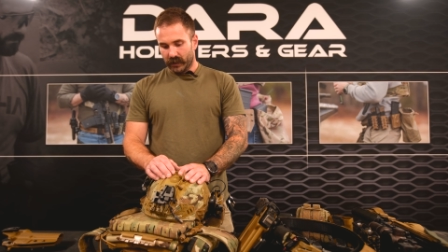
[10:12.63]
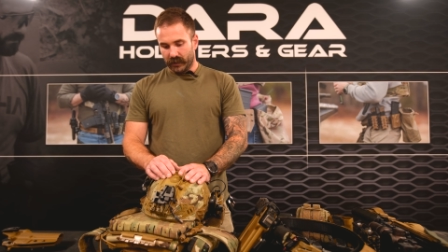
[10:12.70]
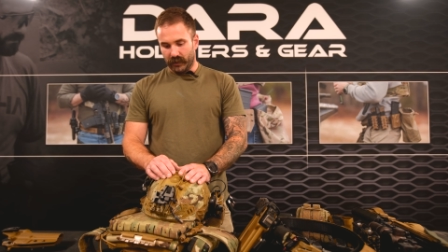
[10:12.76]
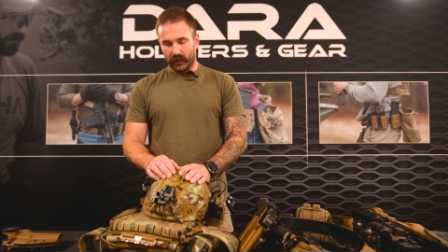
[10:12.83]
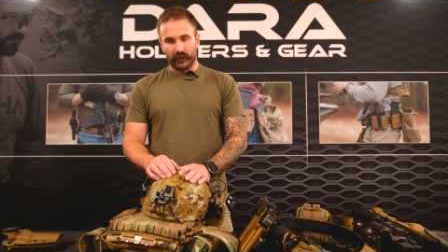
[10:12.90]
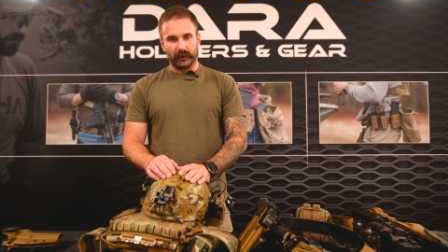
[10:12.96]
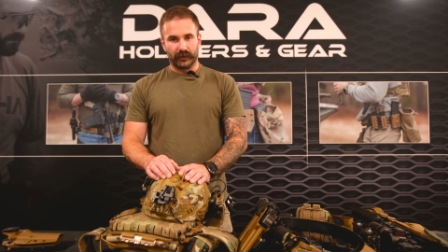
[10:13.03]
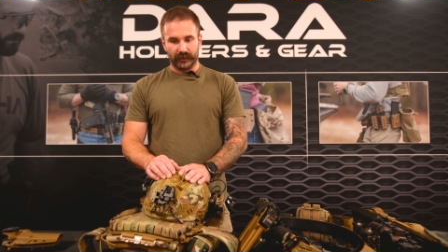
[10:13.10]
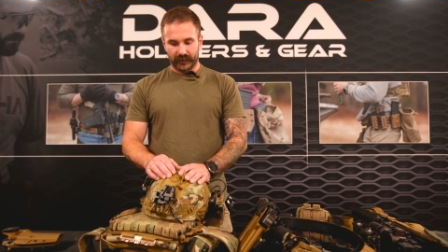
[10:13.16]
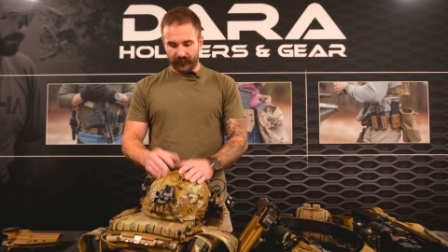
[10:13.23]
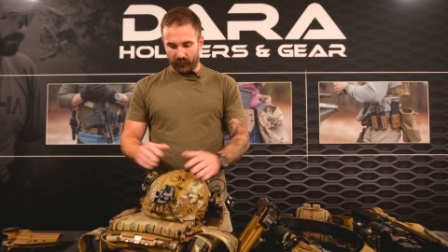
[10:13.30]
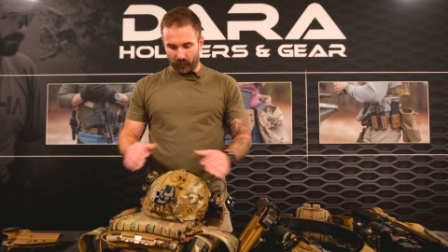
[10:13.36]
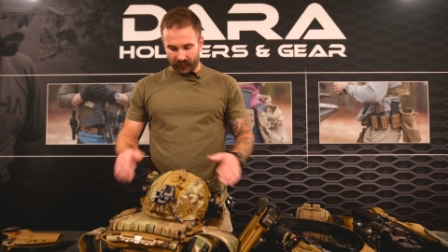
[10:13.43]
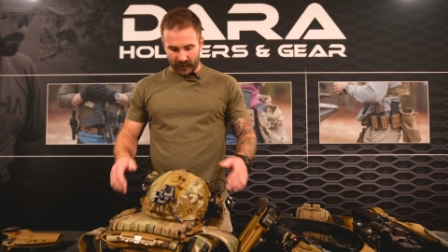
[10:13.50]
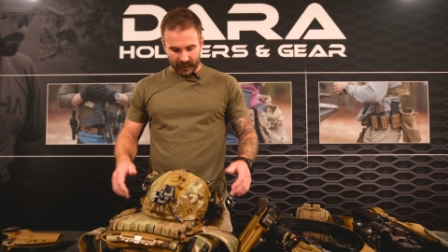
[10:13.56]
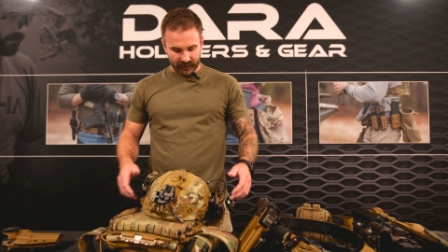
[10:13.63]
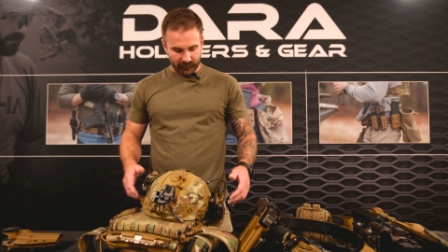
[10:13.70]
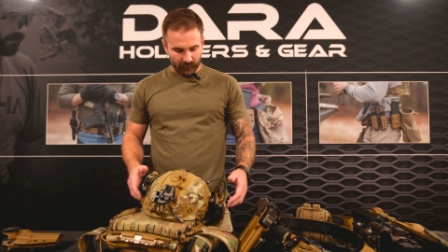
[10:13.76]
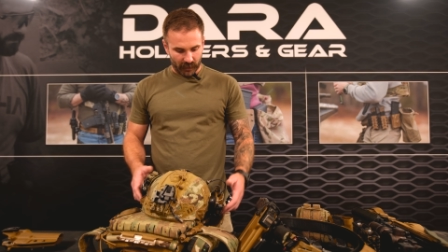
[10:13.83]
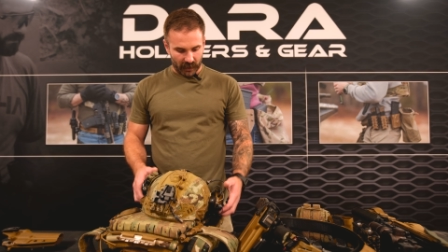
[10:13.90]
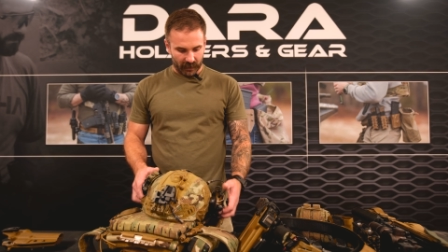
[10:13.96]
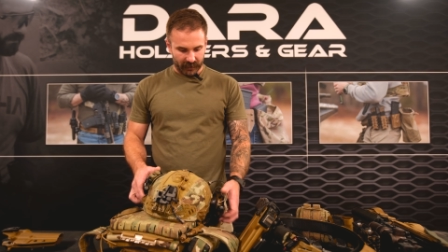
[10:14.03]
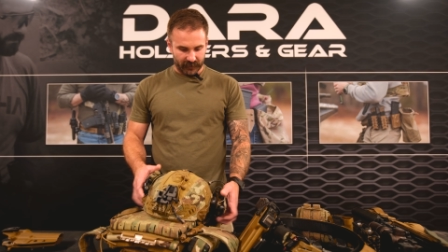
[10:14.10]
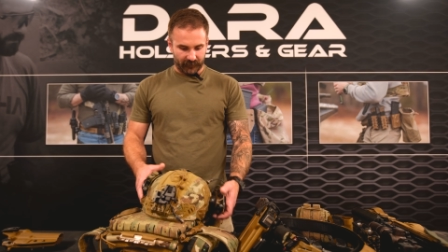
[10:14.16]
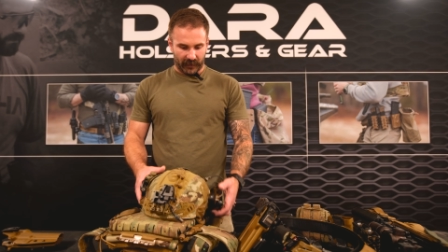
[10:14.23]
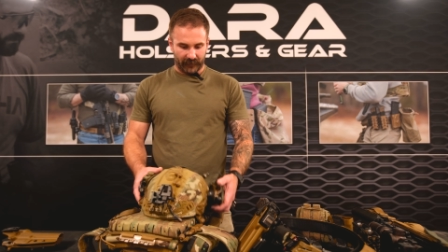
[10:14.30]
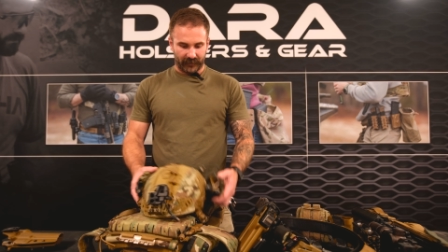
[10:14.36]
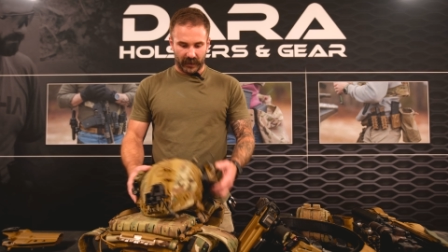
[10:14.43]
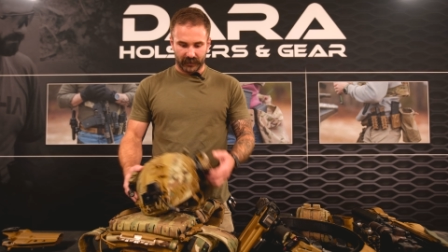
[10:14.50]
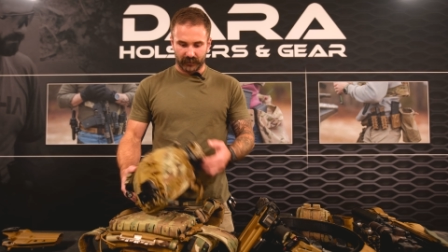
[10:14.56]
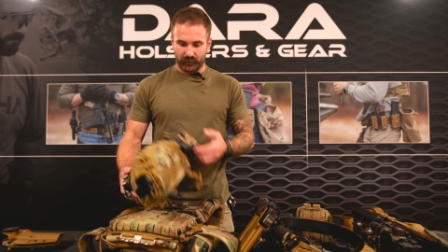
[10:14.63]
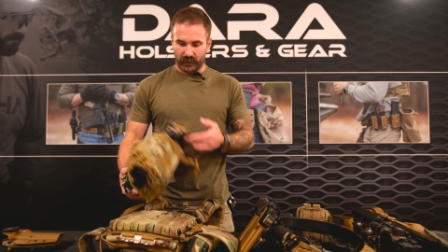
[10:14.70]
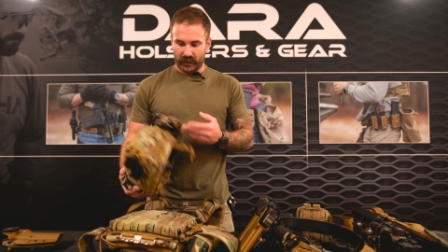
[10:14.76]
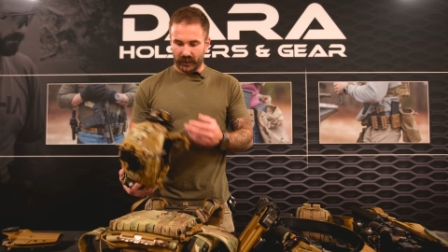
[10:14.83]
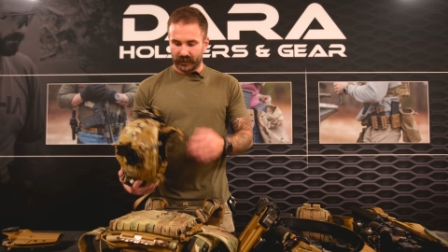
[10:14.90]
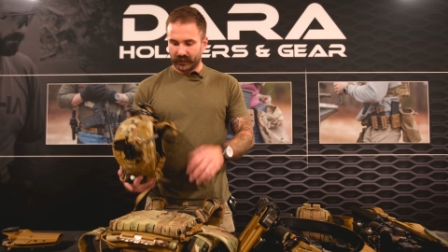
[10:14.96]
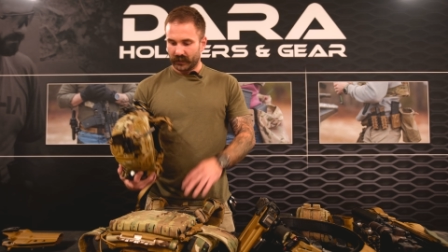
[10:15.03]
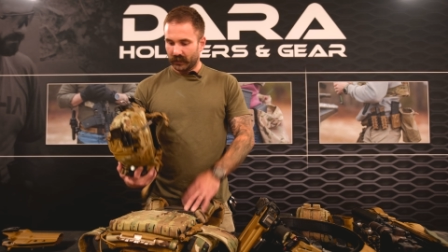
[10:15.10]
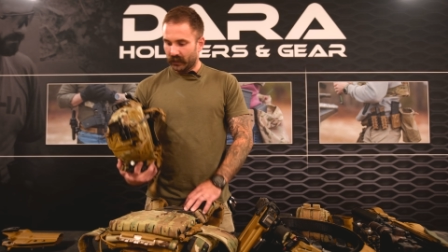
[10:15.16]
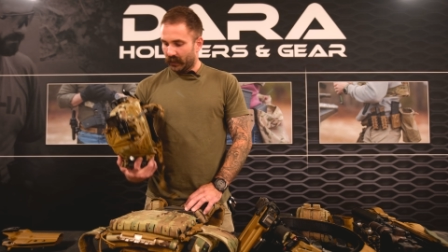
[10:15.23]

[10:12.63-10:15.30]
don't lose 4,000 bucks, 5,000 bucks.